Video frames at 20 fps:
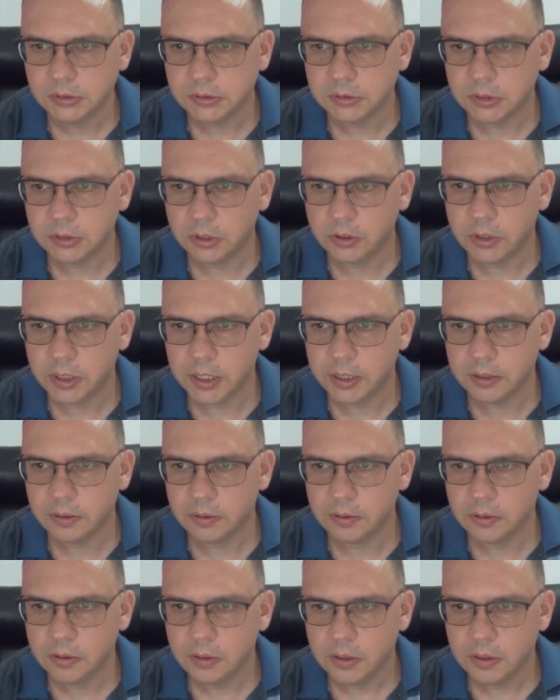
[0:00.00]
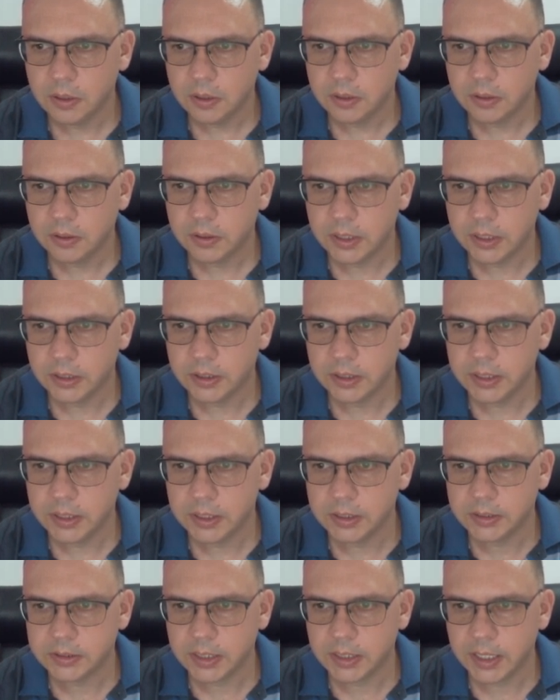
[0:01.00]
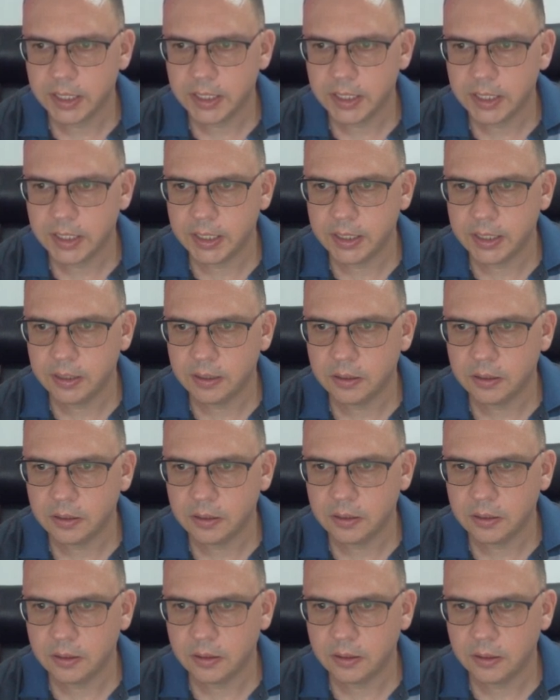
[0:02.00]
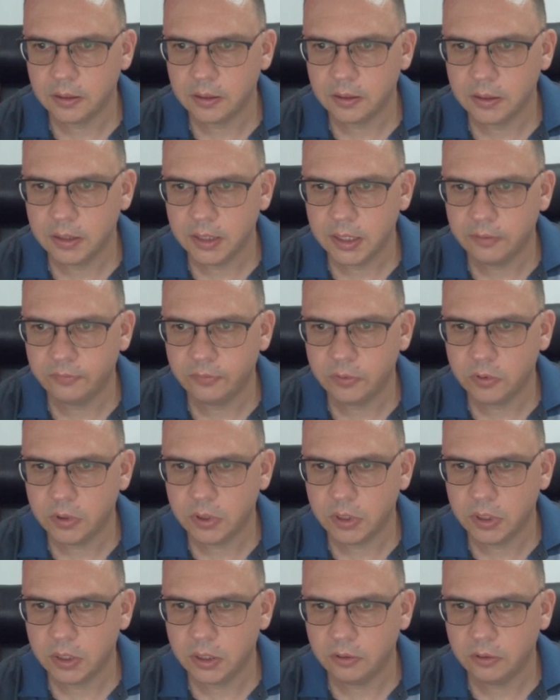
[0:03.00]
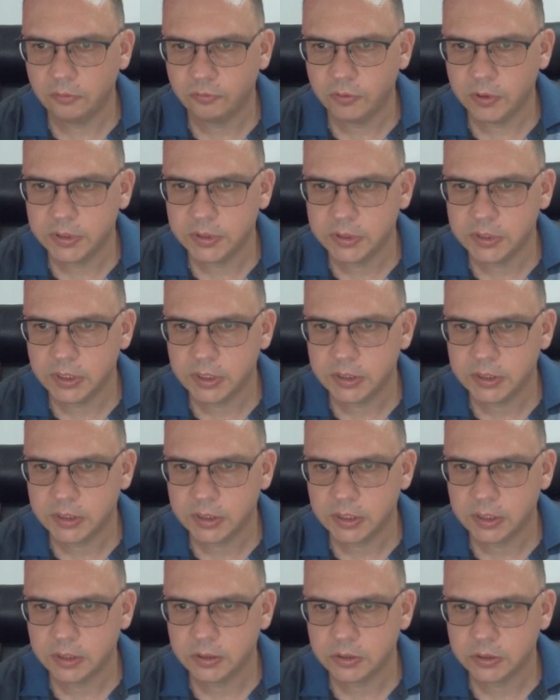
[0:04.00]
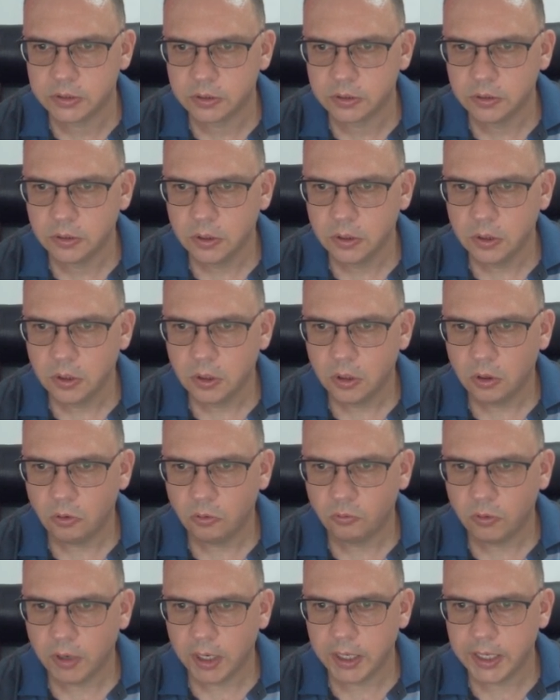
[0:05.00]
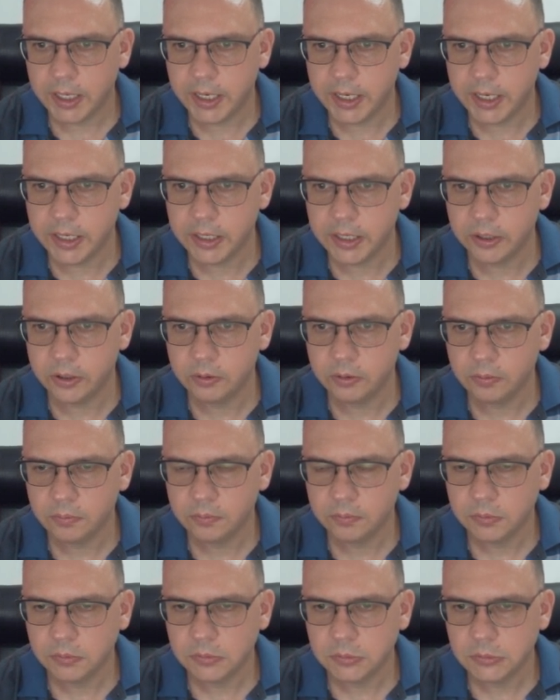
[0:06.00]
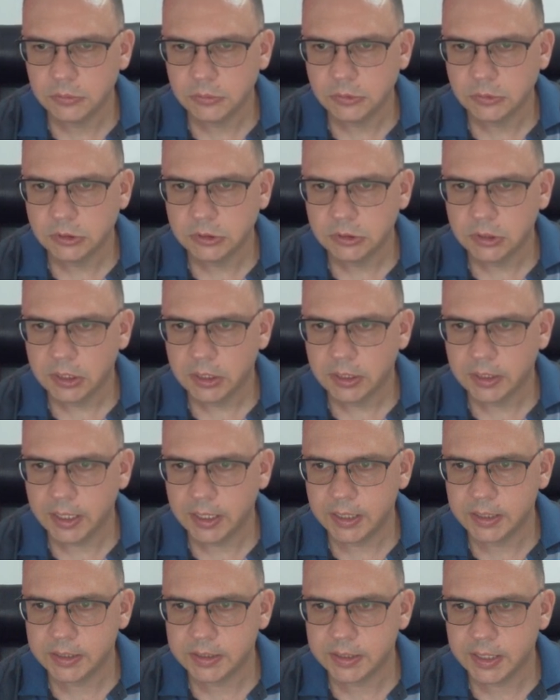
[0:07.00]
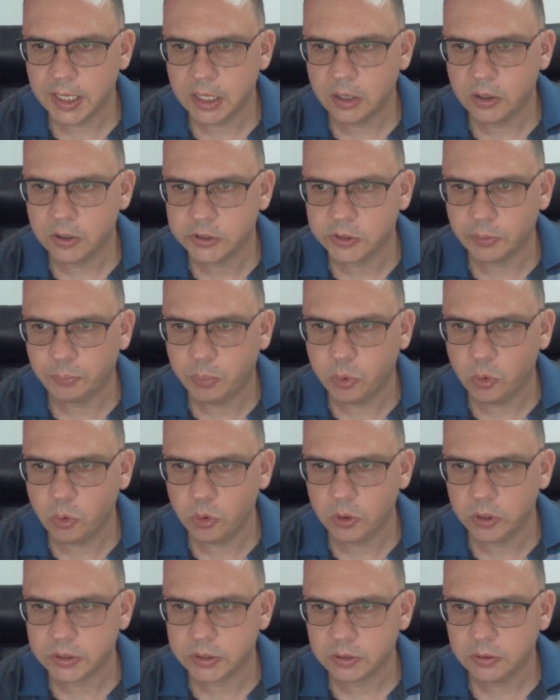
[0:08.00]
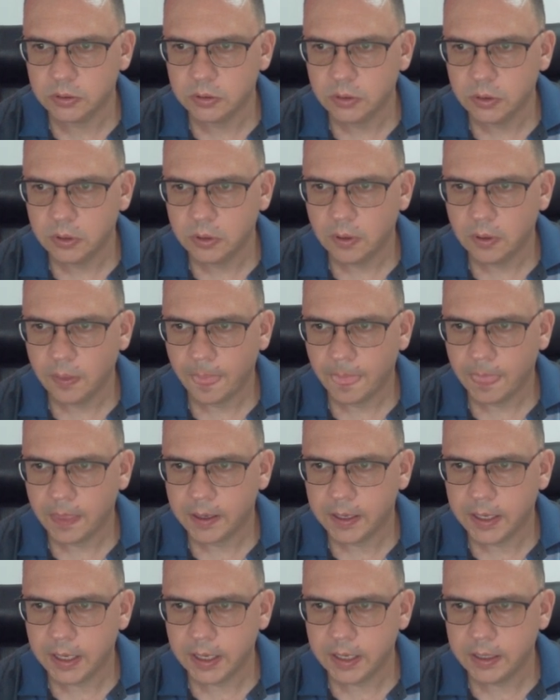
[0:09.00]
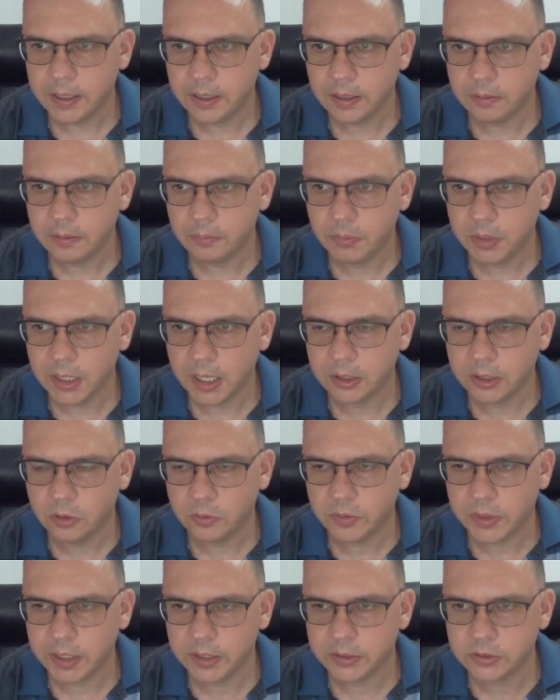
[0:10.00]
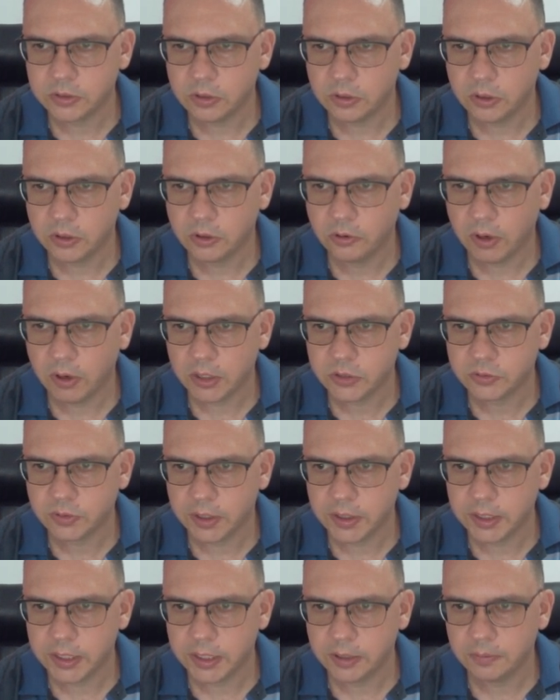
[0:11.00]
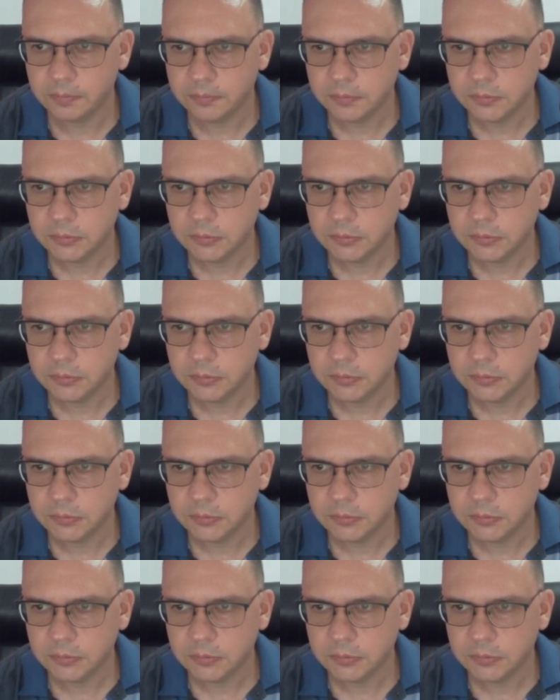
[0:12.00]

All right, there is a level of resistance right here that is now a support. Okay, but I don't think it's going to cross right there.